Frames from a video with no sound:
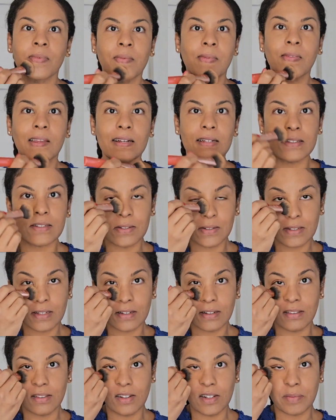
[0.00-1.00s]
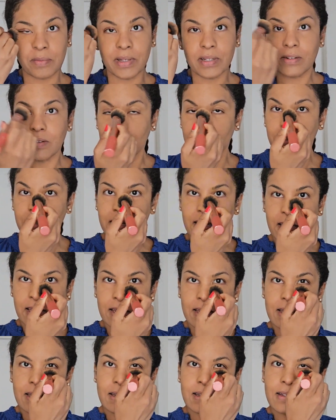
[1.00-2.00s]
That's looking a lot better
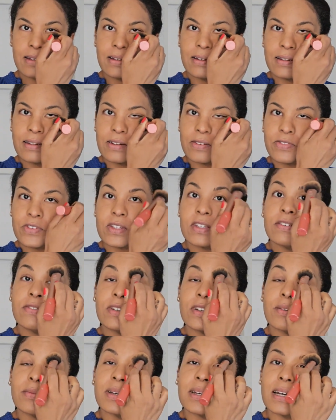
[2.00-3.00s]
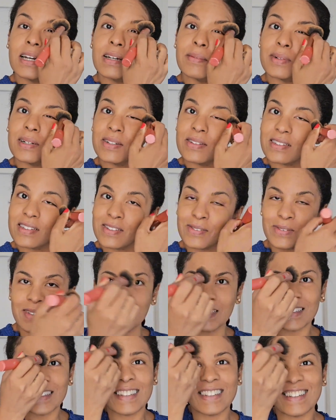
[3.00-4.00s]
already. You have to even out my eyebrows as
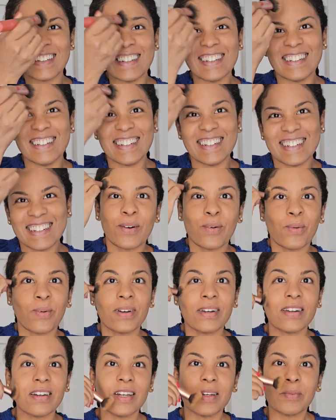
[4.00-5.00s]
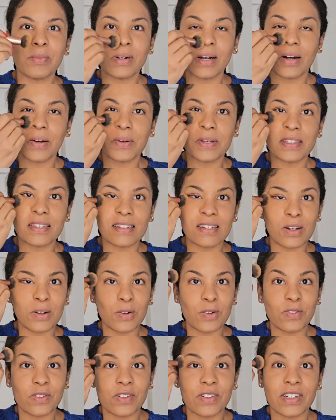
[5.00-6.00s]
well. One eyebrow is an
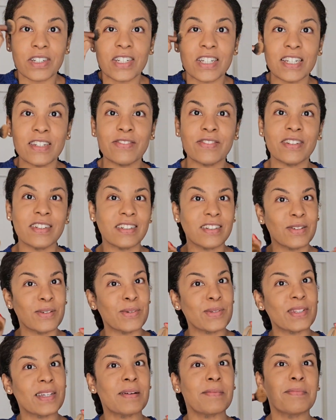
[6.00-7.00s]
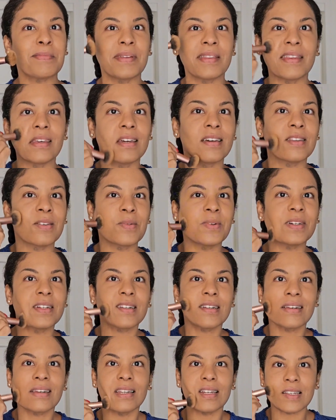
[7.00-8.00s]
overachiever. It goes up and the other
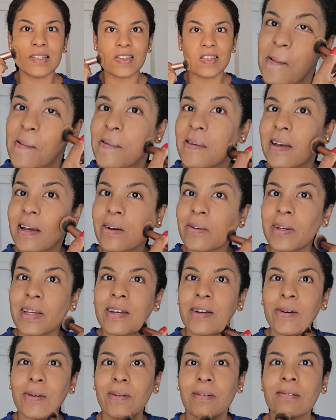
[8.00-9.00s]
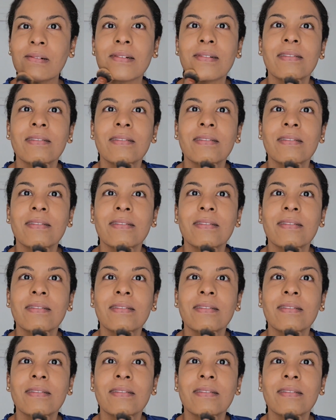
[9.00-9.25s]
one less. There we go.